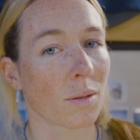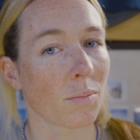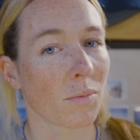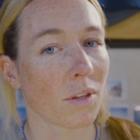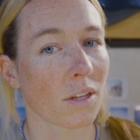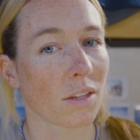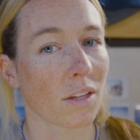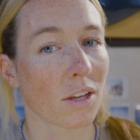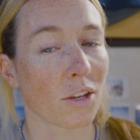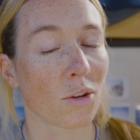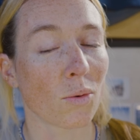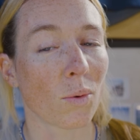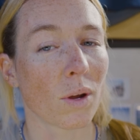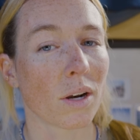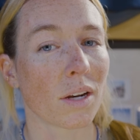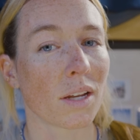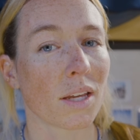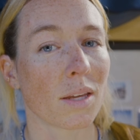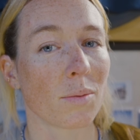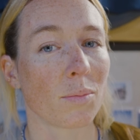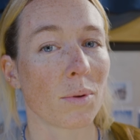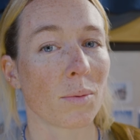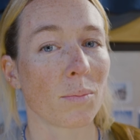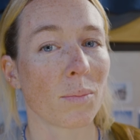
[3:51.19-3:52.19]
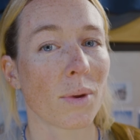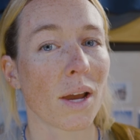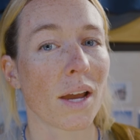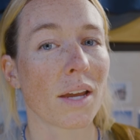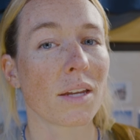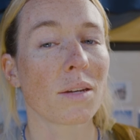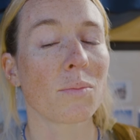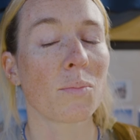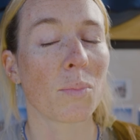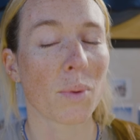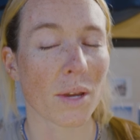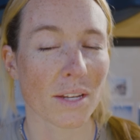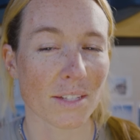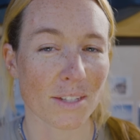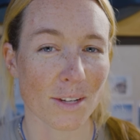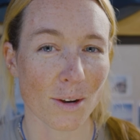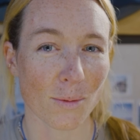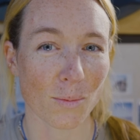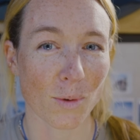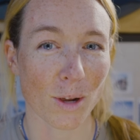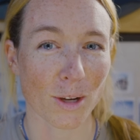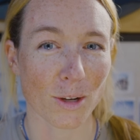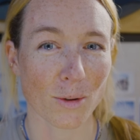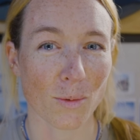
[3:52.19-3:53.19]
something that you'll want to keep in mind based
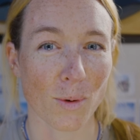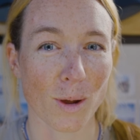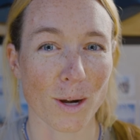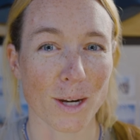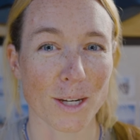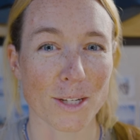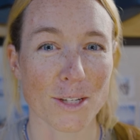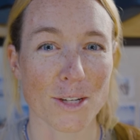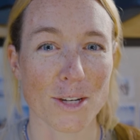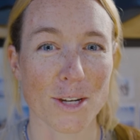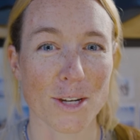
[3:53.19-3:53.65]
on what you're wanting to